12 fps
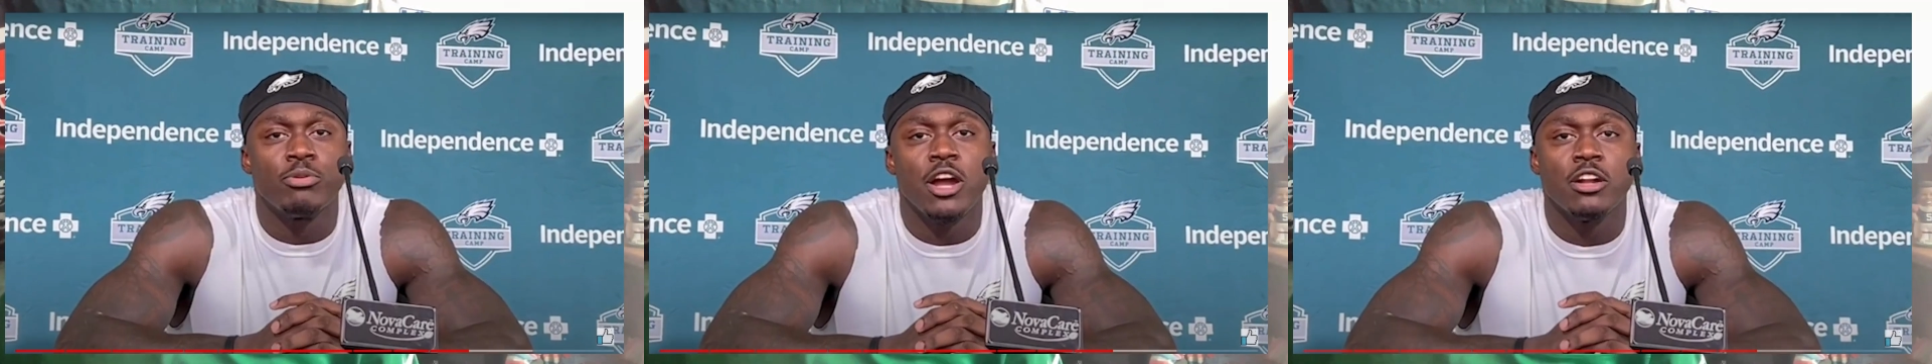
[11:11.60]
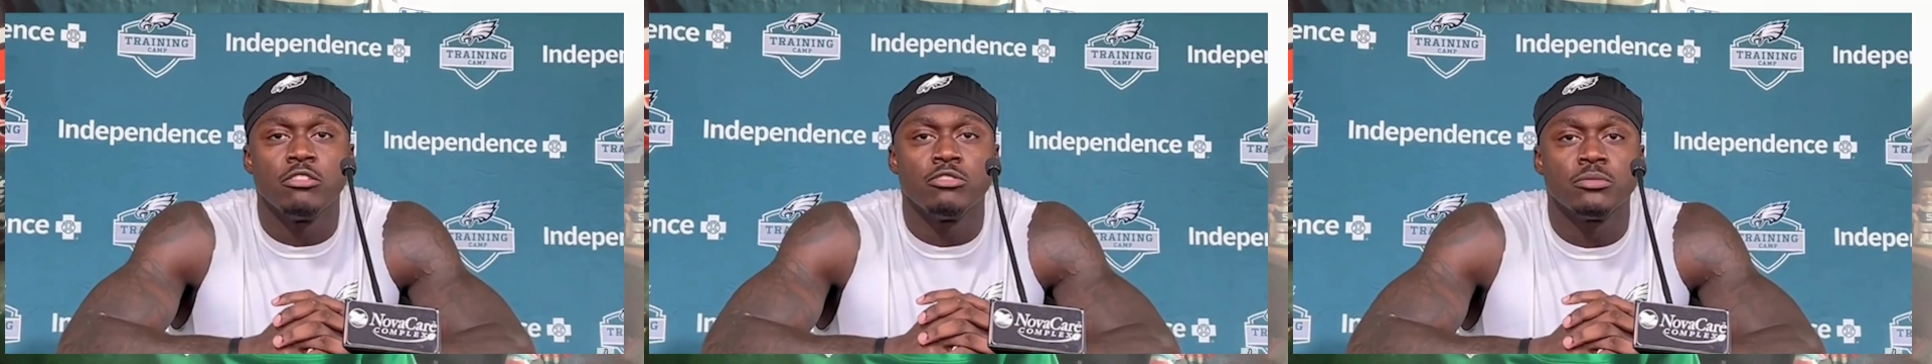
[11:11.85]

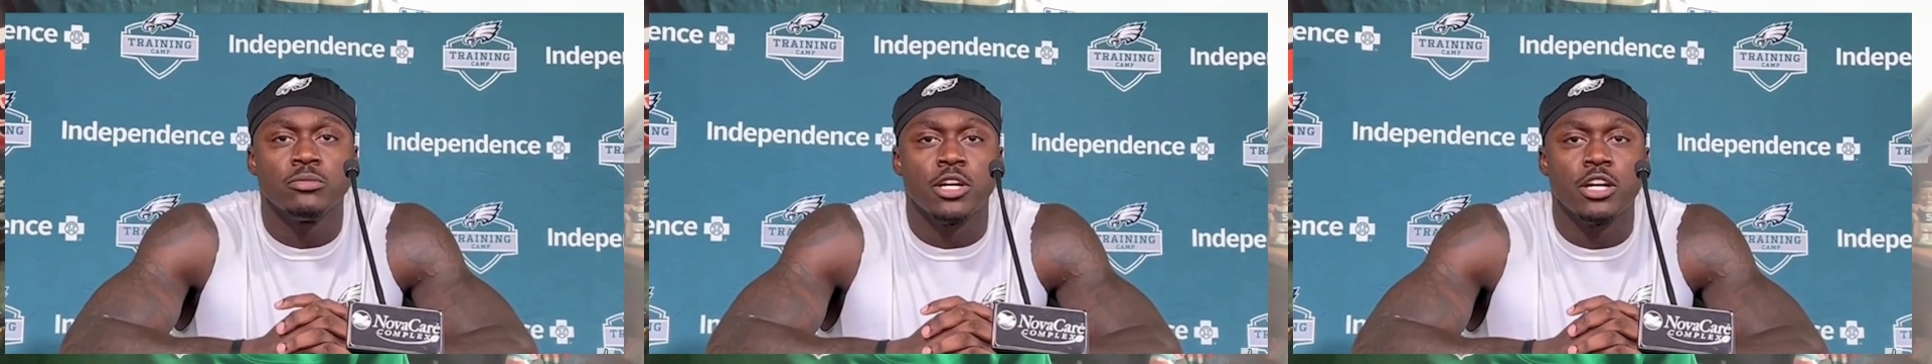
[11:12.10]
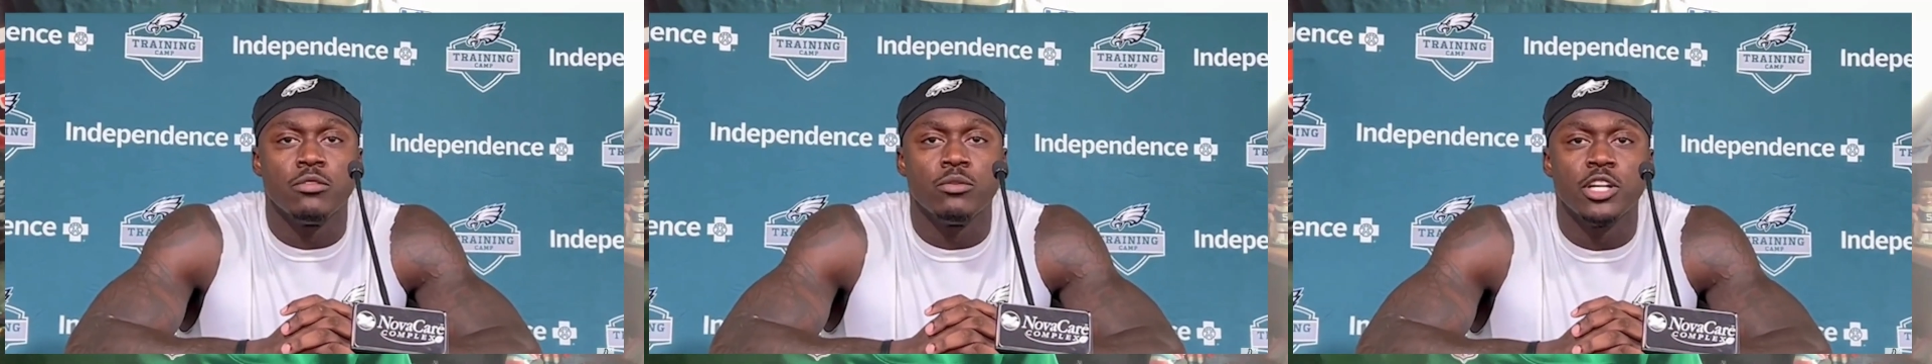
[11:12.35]
But yeah,
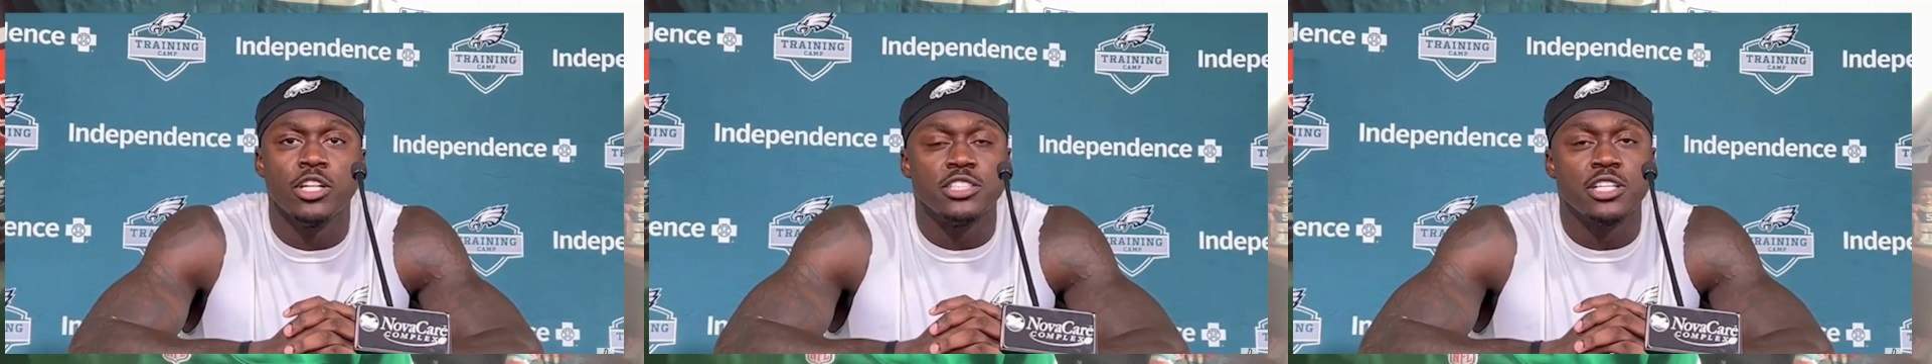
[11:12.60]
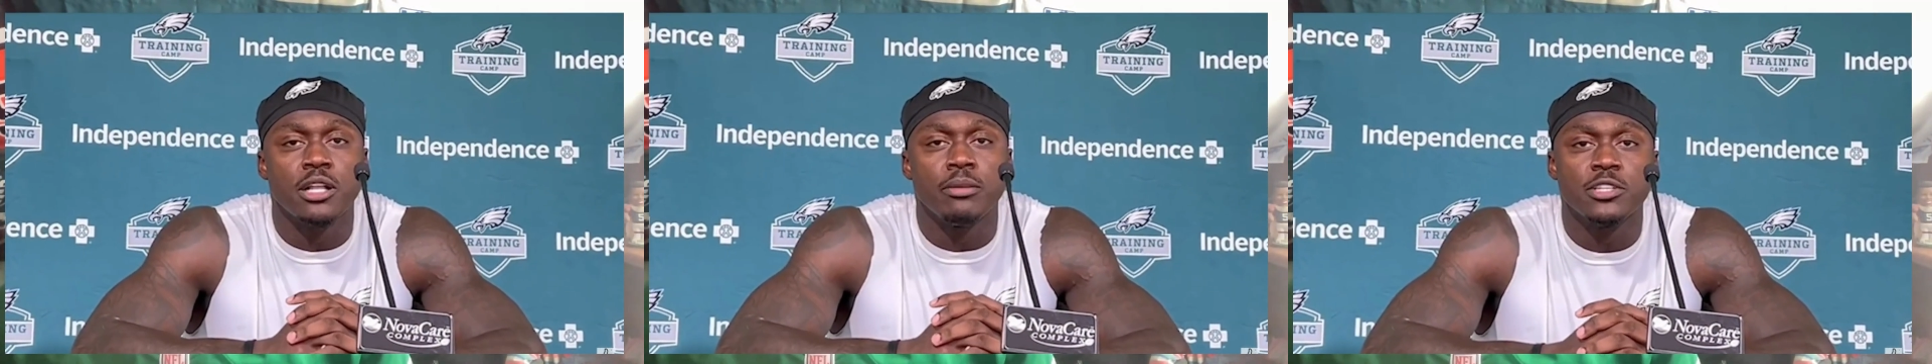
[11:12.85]
so
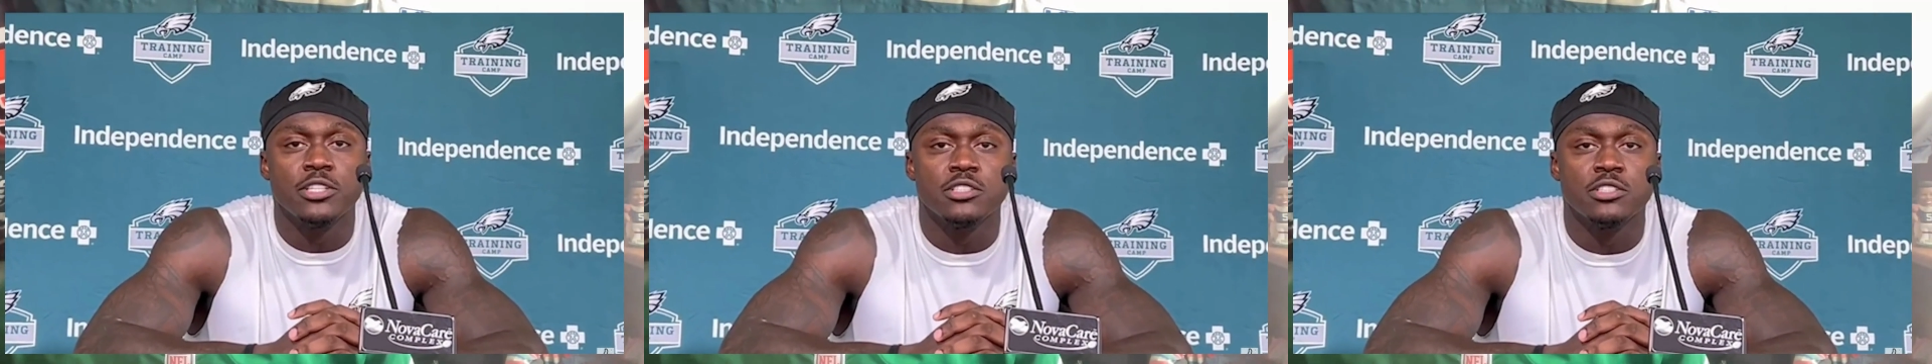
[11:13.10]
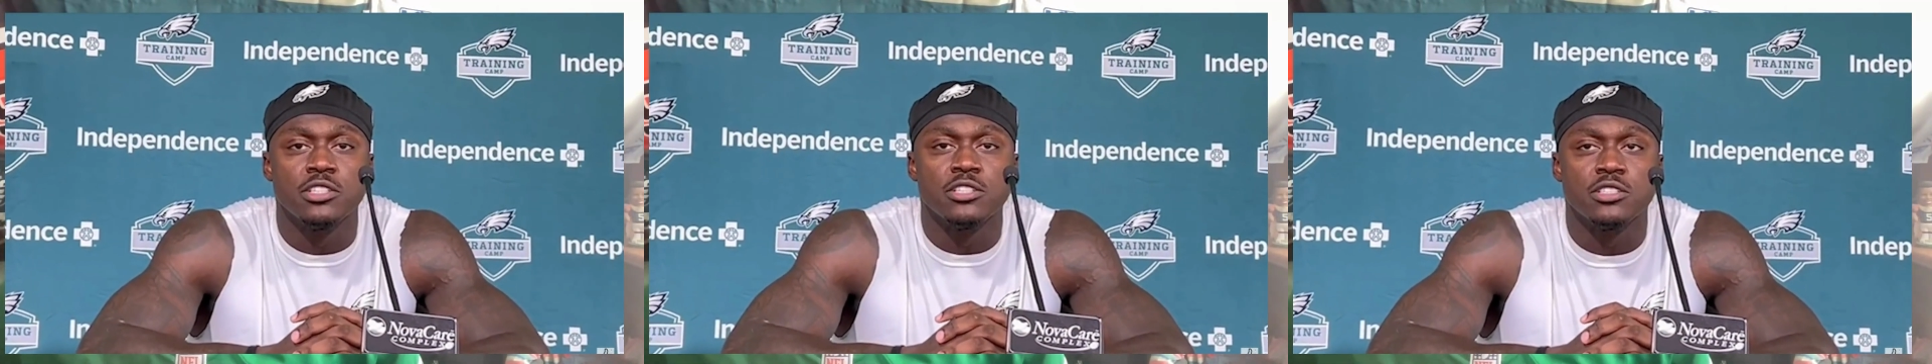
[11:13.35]

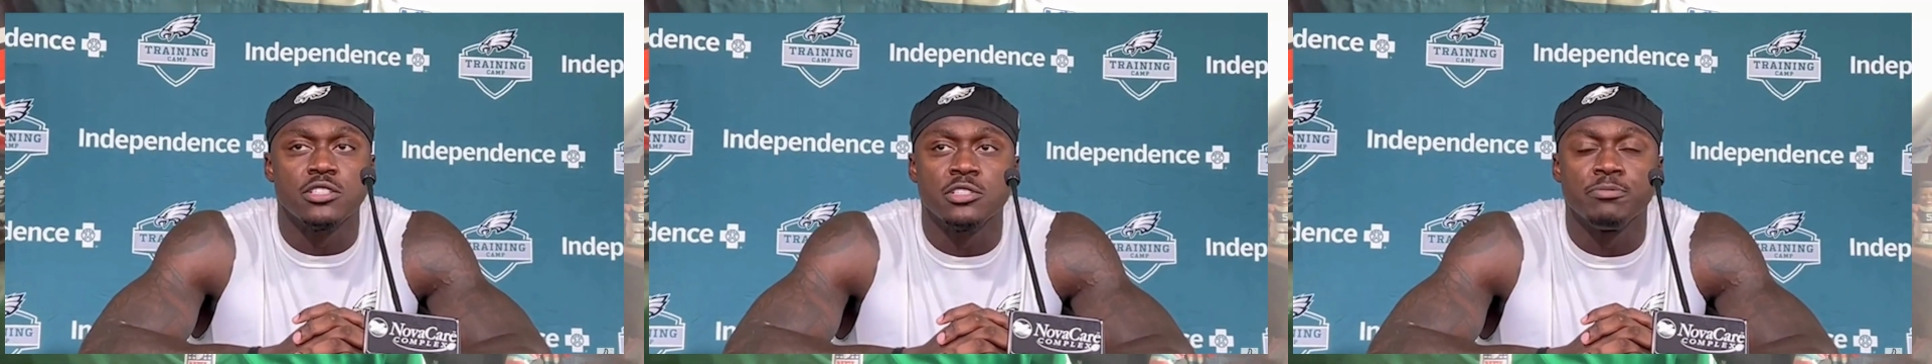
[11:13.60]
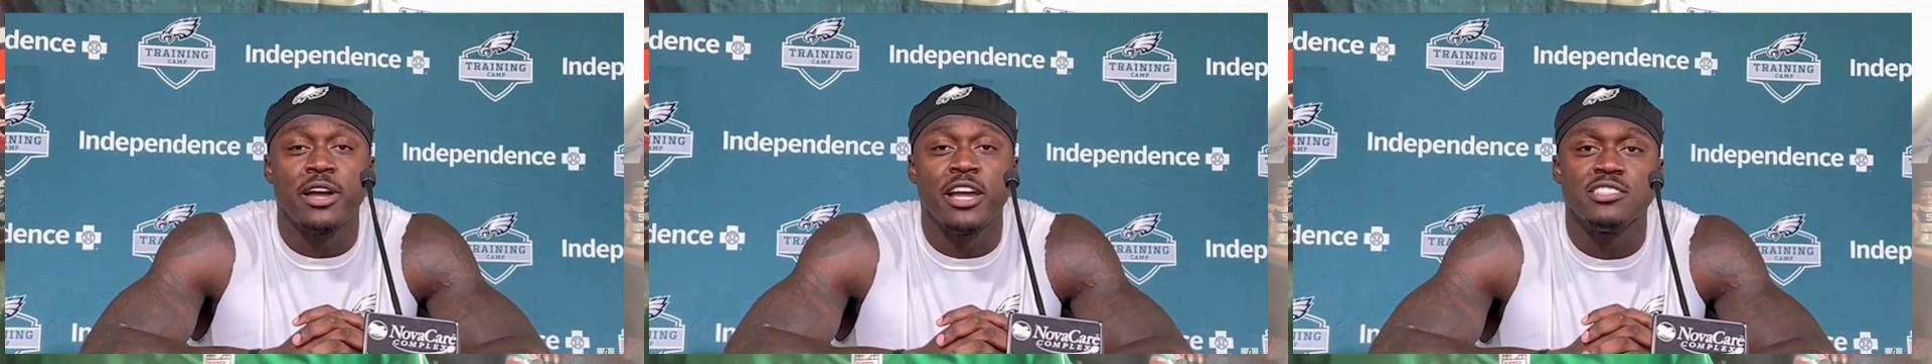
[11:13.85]

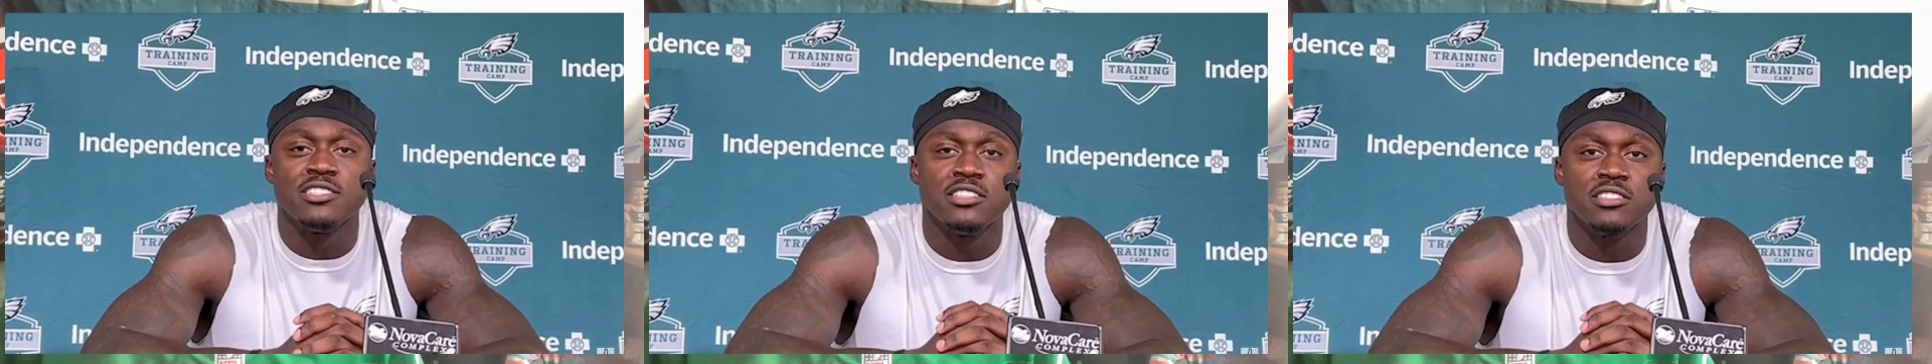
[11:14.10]
that's